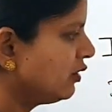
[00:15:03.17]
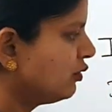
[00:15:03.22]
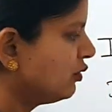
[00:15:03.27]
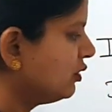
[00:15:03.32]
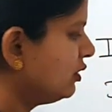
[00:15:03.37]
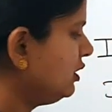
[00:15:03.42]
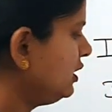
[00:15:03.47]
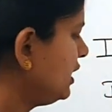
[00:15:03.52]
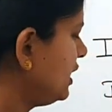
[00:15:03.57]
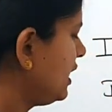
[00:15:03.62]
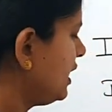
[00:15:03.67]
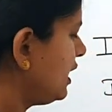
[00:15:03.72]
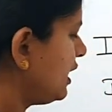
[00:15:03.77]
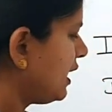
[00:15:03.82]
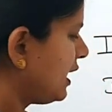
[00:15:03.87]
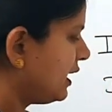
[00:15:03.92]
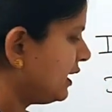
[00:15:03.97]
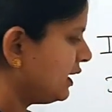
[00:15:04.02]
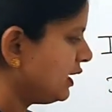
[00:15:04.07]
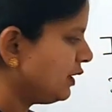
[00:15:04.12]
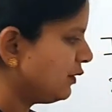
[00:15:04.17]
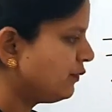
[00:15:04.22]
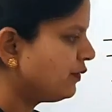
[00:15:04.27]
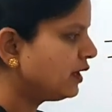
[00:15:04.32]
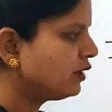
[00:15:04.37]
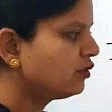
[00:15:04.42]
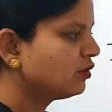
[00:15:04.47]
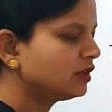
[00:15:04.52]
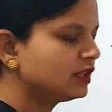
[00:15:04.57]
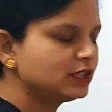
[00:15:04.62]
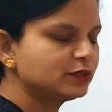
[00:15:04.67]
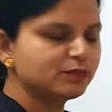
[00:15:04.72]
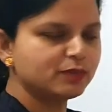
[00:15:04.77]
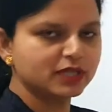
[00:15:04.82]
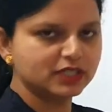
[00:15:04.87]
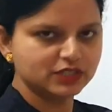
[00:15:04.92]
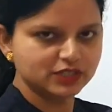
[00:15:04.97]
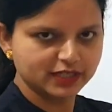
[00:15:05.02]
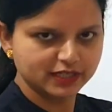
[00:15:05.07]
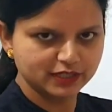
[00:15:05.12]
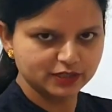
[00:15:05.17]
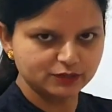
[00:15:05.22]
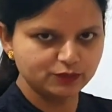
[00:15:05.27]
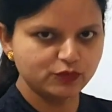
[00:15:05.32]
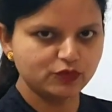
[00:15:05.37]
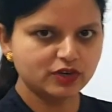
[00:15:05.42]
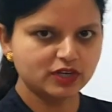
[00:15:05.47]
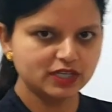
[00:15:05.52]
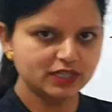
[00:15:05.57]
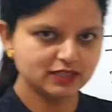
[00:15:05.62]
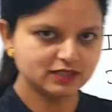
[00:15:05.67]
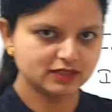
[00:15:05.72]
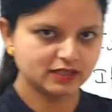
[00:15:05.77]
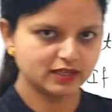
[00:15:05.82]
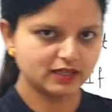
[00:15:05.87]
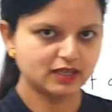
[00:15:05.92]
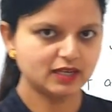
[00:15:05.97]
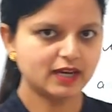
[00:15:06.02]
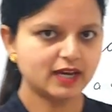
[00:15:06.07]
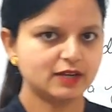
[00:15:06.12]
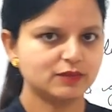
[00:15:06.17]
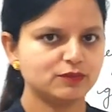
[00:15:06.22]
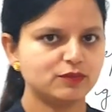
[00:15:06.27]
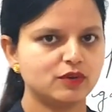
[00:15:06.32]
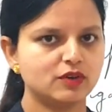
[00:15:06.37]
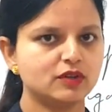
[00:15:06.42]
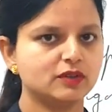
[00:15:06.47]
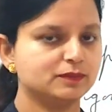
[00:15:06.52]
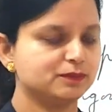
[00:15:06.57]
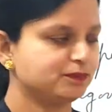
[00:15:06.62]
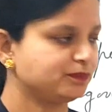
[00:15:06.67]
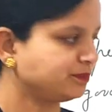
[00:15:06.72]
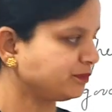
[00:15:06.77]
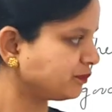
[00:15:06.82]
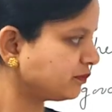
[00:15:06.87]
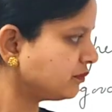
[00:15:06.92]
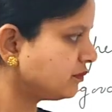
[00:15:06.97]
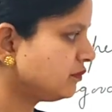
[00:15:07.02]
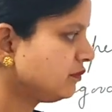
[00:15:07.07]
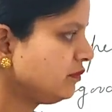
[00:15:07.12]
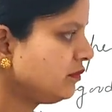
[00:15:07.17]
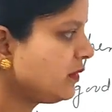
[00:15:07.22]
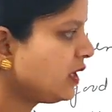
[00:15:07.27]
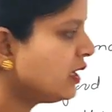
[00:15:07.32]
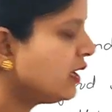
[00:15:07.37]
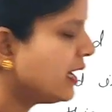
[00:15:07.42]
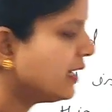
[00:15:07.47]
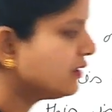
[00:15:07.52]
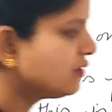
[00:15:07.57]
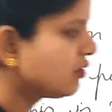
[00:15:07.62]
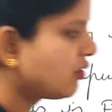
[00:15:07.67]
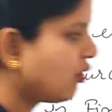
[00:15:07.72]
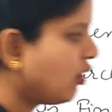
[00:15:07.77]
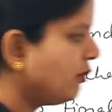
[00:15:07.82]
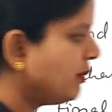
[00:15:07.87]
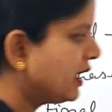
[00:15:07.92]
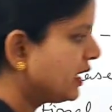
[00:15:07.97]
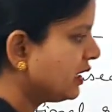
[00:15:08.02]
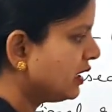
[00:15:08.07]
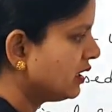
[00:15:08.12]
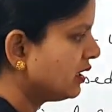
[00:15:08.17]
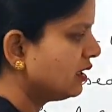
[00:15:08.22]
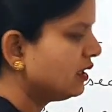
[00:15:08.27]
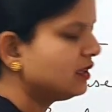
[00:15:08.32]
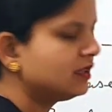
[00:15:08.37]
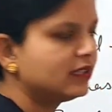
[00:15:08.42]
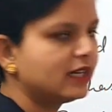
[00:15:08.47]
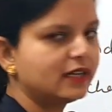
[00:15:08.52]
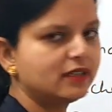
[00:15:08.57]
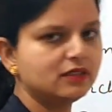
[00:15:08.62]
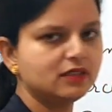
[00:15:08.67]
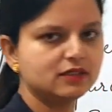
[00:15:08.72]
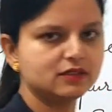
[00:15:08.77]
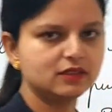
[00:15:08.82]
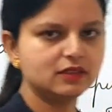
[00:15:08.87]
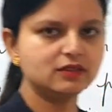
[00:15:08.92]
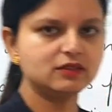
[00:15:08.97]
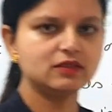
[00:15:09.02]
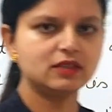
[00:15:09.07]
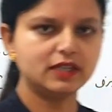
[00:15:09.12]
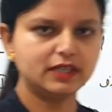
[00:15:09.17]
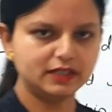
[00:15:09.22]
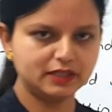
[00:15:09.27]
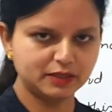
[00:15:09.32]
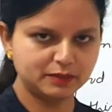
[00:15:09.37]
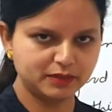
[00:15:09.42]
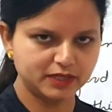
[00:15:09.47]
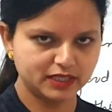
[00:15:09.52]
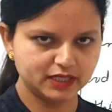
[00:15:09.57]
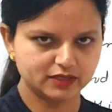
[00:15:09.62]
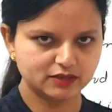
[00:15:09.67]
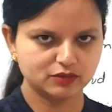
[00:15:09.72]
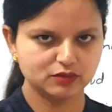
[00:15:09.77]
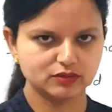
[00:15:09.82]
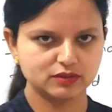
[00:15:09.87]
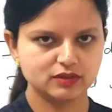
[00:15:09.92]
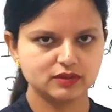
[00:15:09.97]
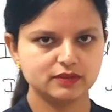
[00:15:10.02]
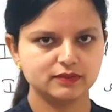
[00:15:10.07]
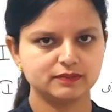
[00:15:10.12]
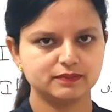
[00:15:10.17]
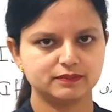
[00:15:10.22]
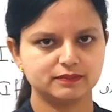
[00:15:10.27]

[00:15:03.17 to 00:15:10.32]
good. And if a good is purchased for resale and for as raw material, then this is intermediate good.